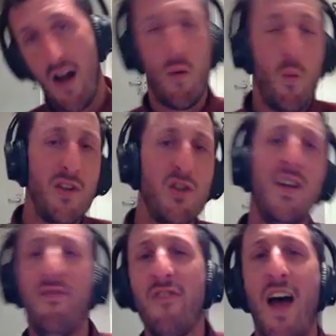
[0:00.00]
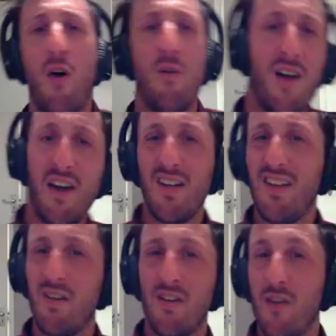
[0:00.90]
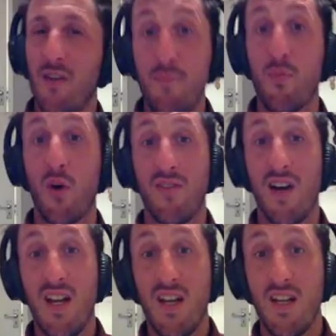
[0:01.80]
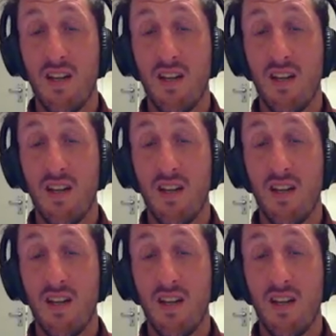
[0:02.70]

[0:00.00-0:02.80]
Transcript: Where do you live now? I don't even. Edinburgh, right?